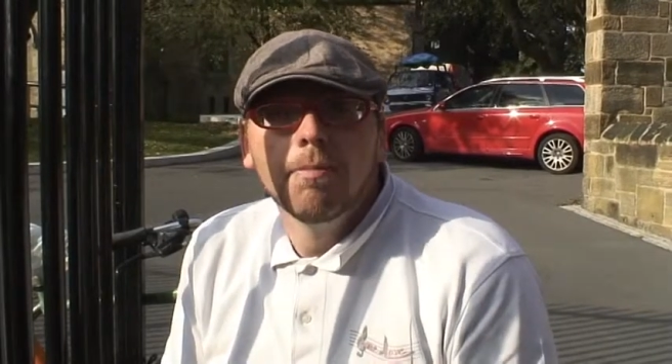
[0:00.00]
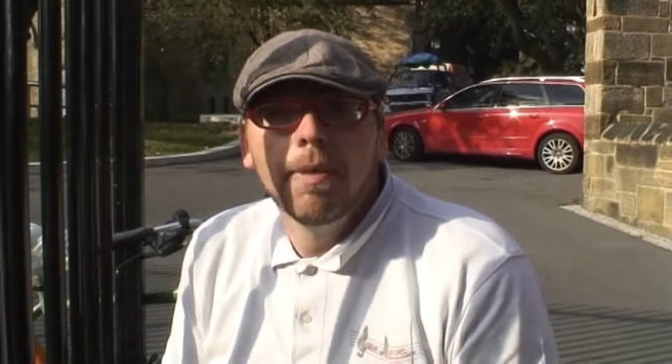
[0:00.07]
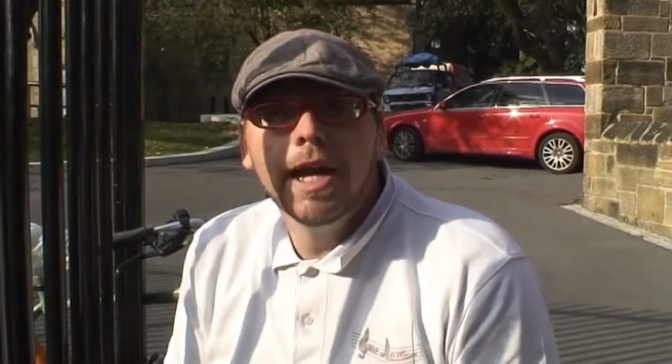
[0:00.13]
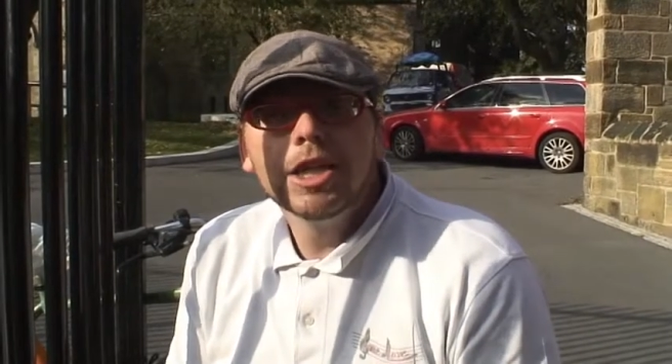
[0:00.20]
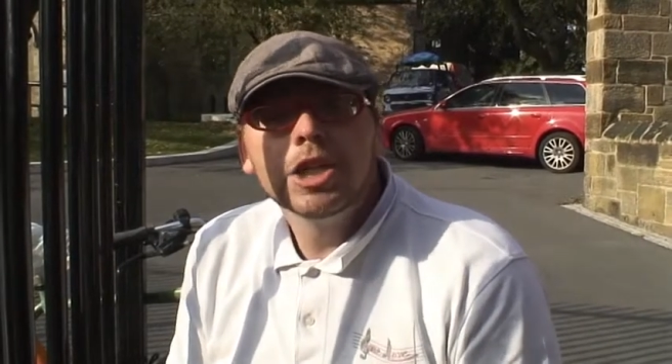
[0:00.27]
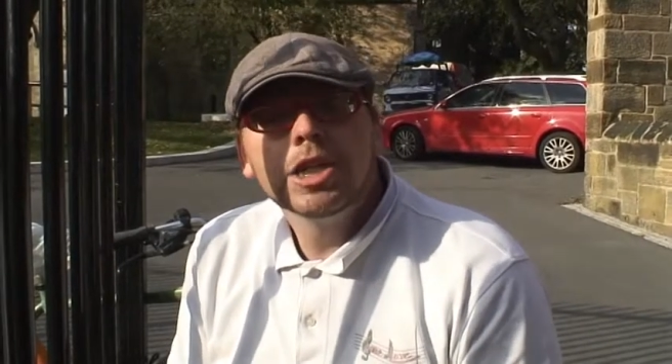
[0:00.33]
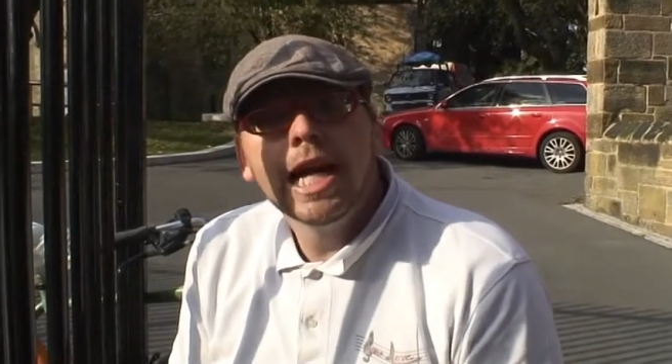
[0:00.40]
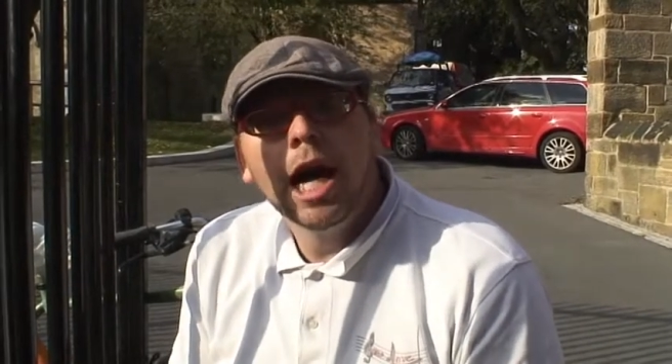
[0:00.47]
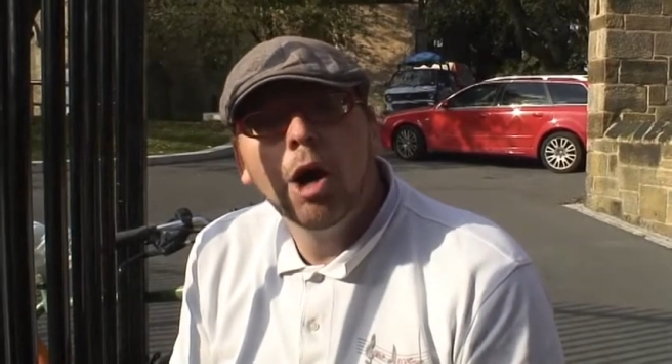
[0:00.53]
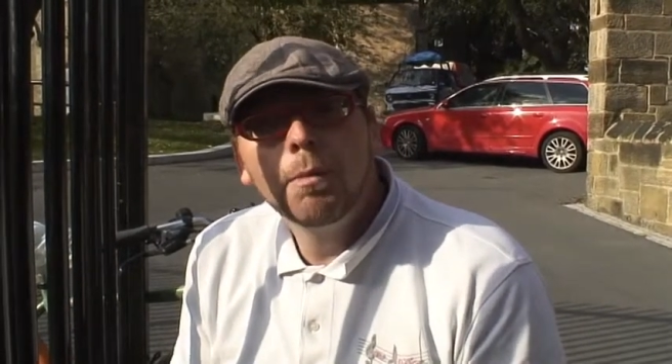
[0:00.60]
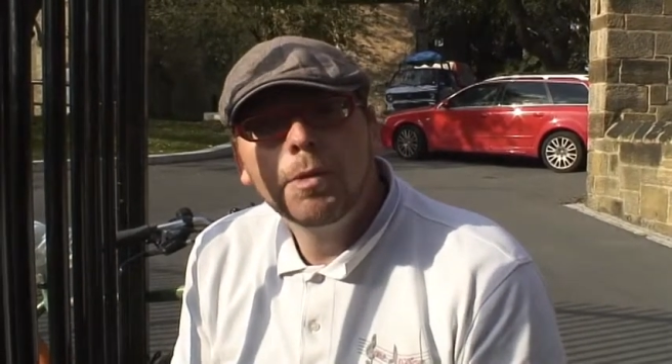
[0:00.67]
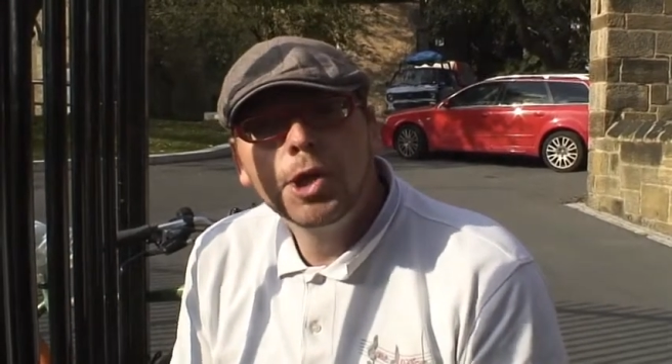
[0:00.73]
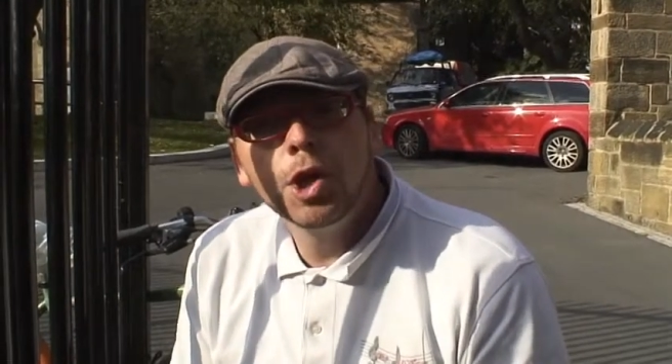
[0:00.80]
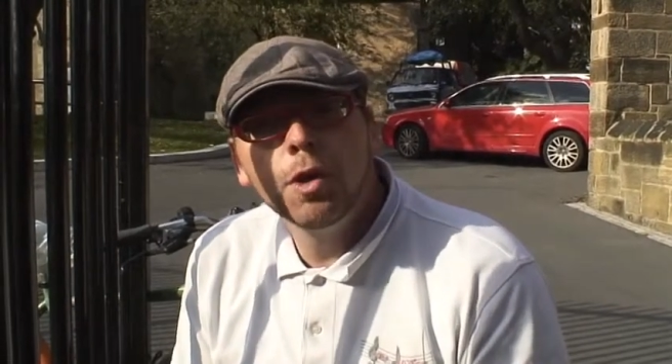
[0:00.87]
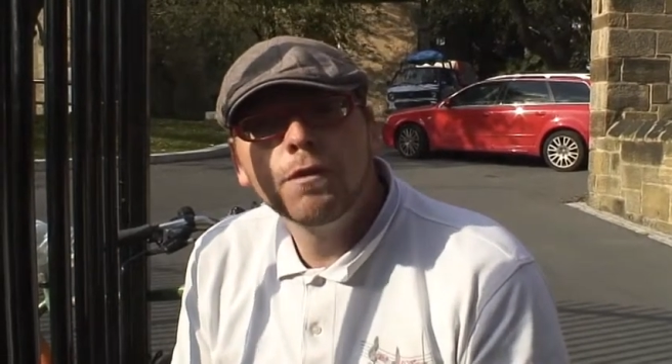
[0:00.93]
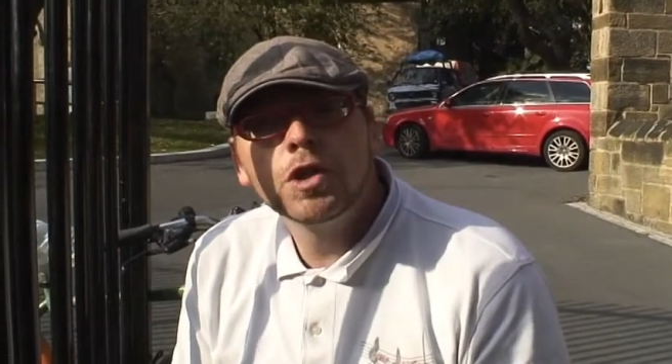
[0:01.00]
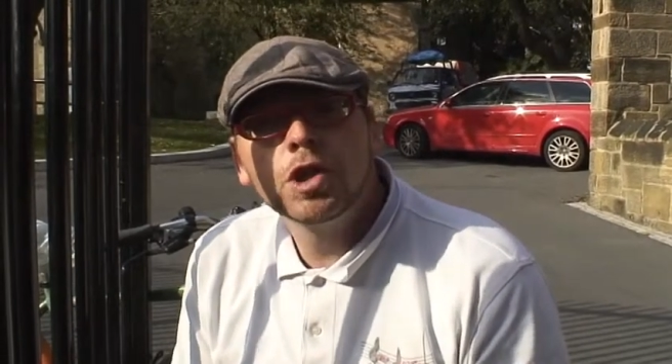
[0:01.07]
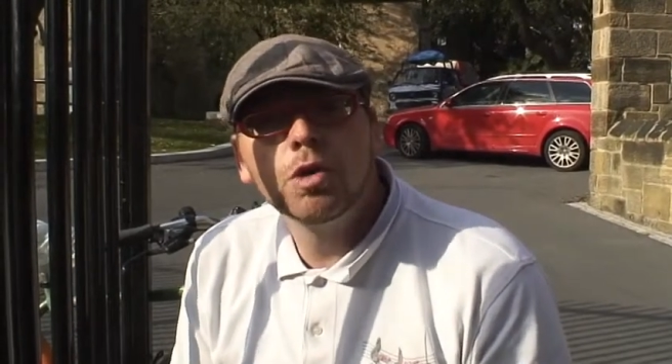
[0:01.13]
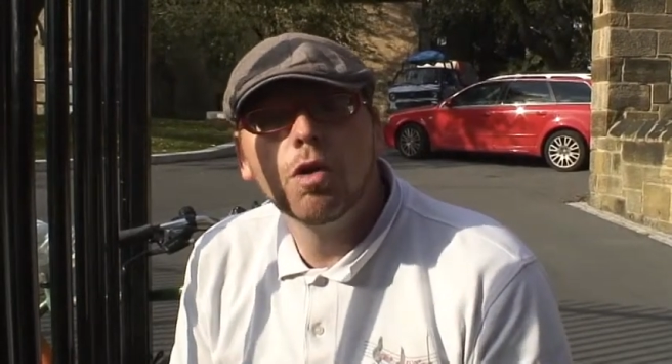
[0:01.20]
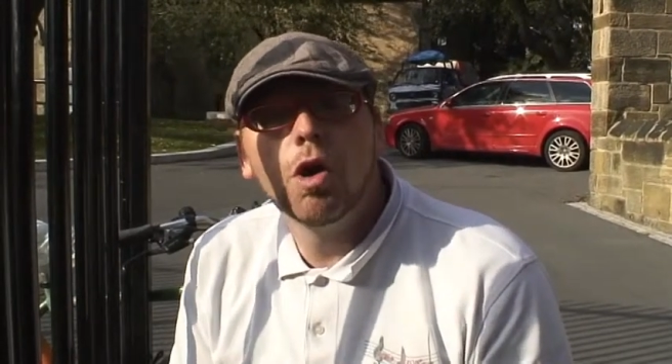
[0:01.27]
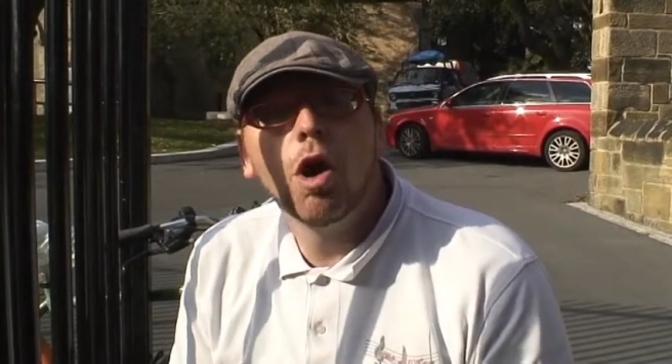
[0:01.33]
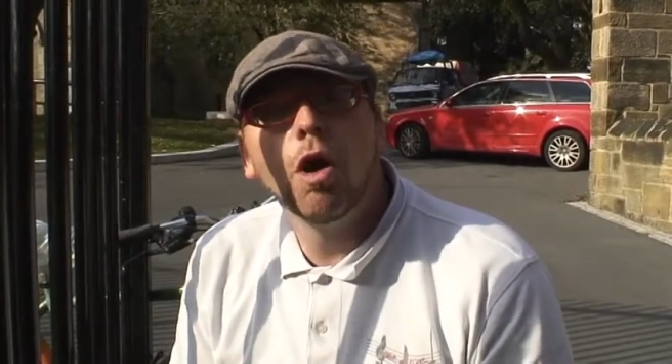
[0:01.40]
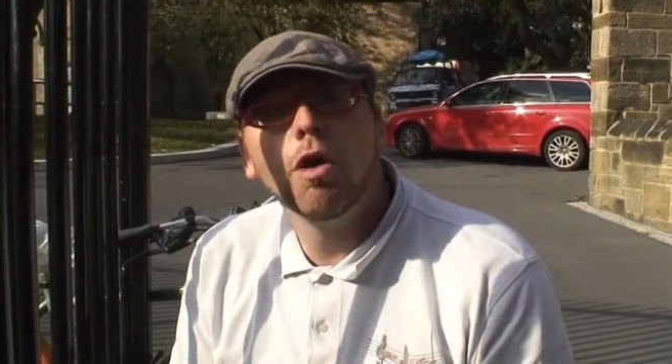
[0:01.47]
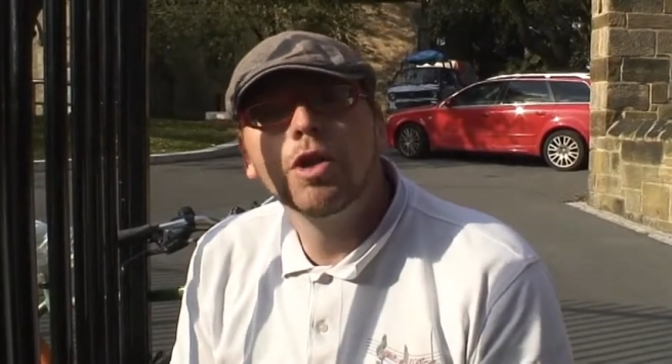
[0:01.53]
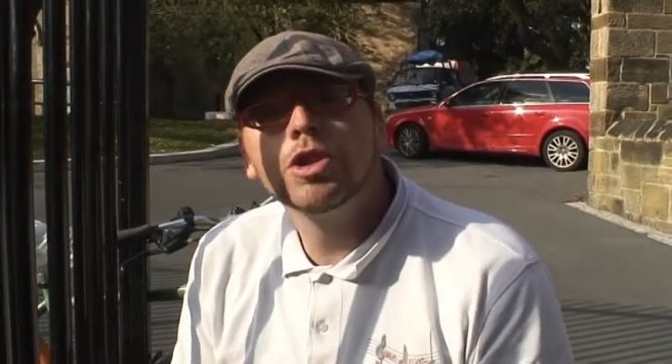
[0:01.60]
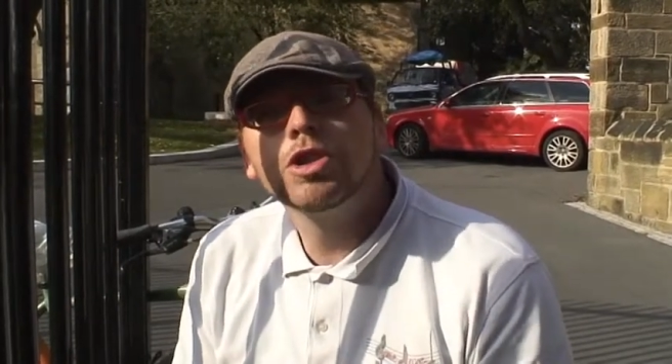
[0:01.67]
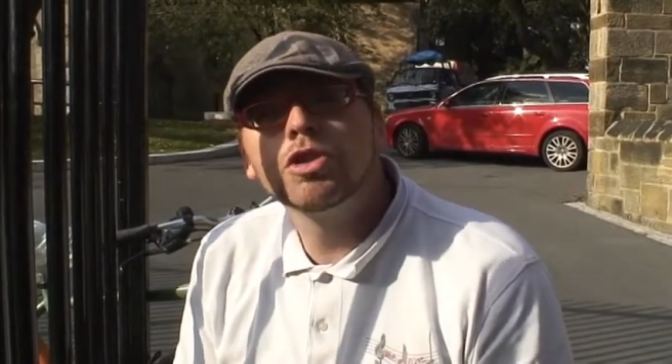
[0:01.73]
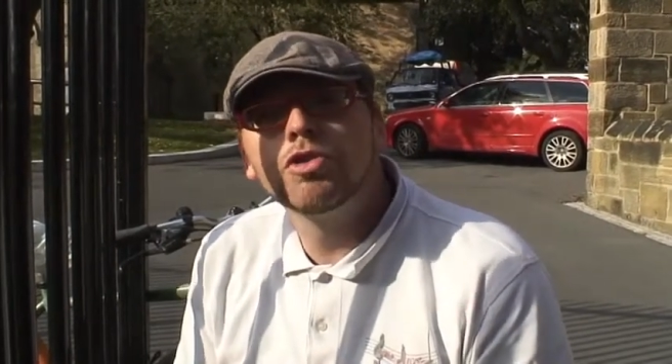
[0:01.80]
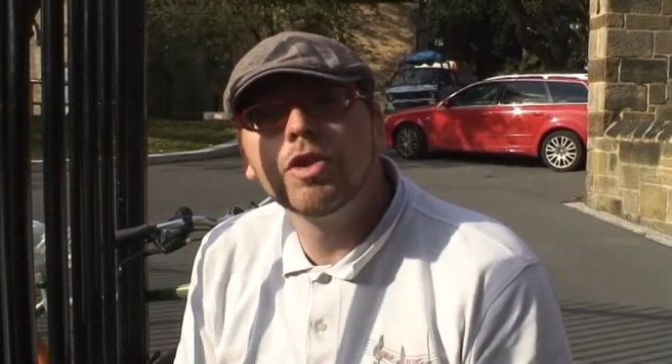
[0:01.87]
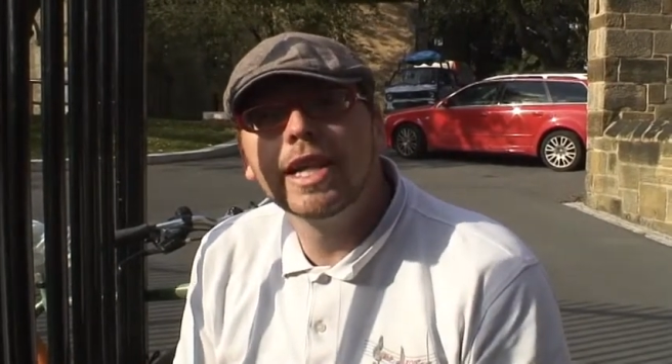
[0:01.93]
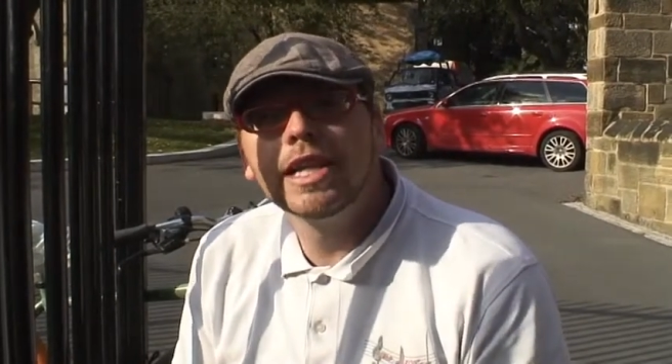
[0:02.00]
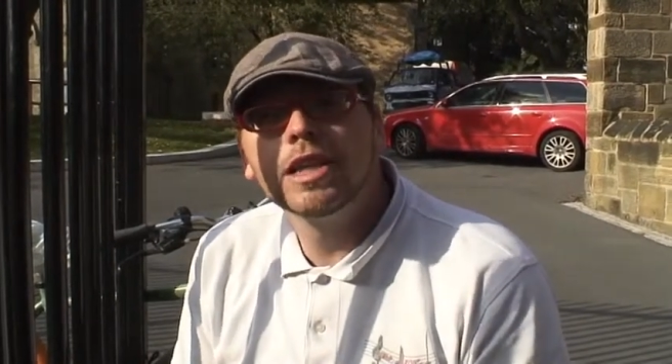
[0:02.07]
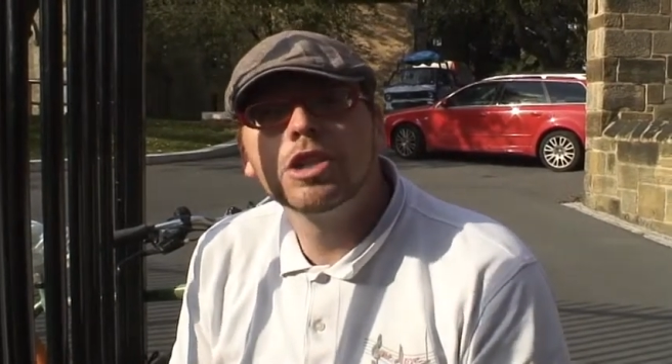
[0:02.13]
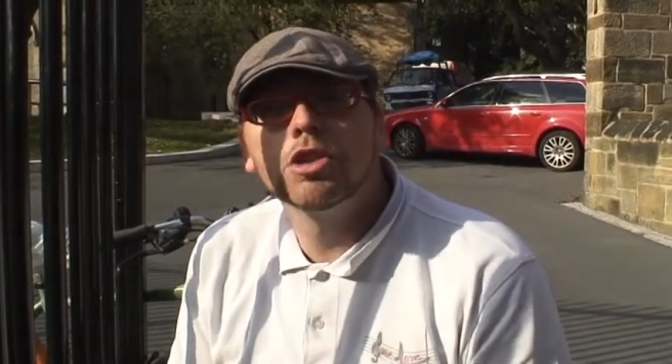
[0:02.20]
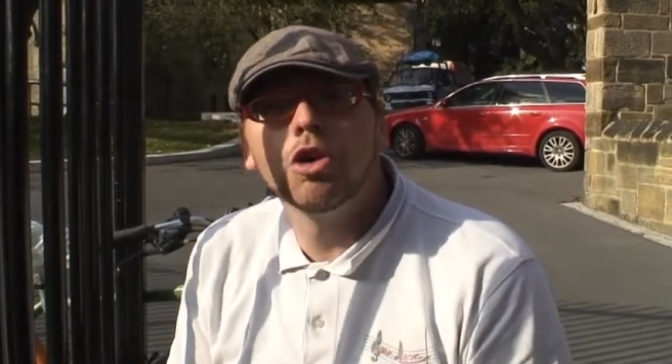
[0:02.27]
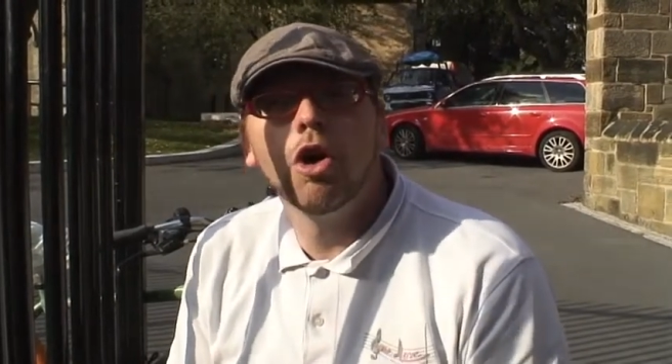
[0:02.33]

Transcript: Basically just to help youths who are on the streets